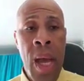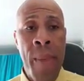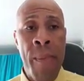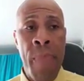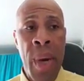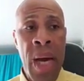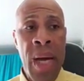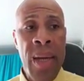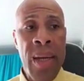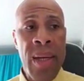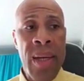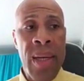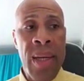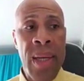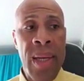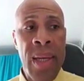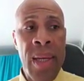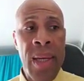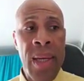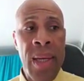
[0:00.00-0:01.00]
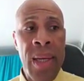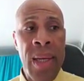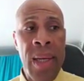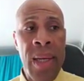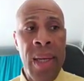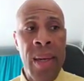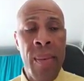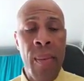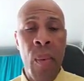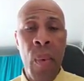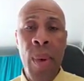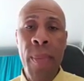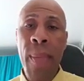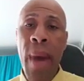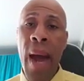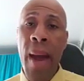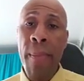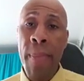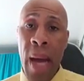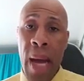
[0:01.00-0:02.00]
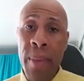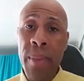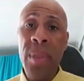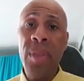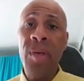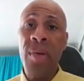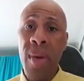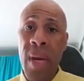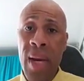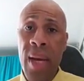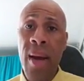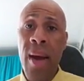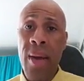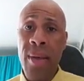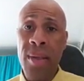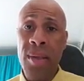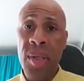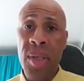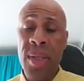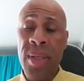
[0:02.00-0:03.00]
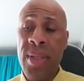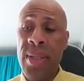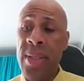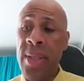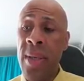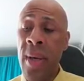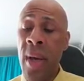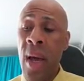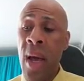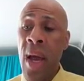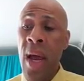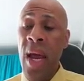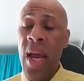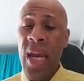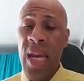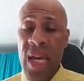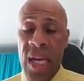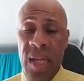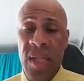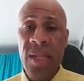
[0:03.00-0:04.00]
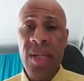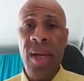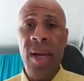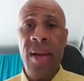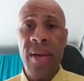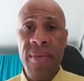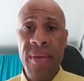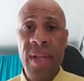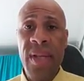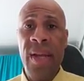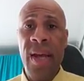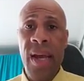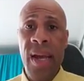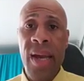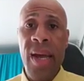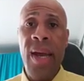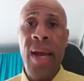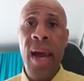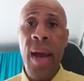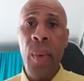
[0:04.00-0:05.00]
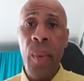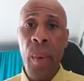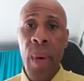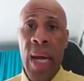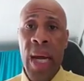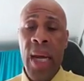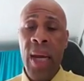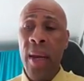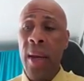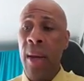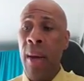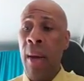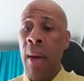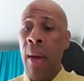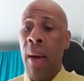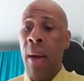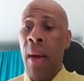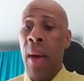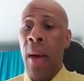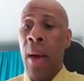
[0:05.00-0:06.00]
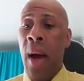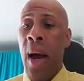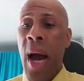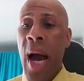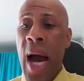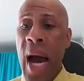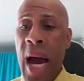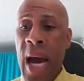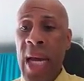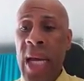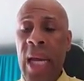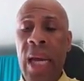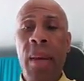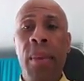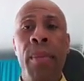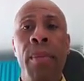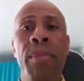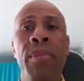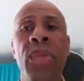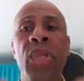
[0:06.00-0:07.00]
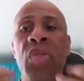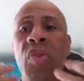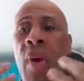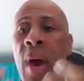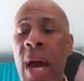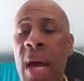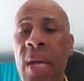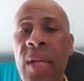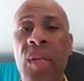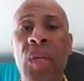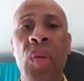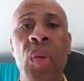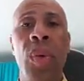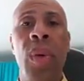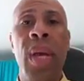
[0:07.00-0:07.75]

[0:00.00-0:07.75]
But with my Bible trained conscience, each and every day that I wake, I am trying to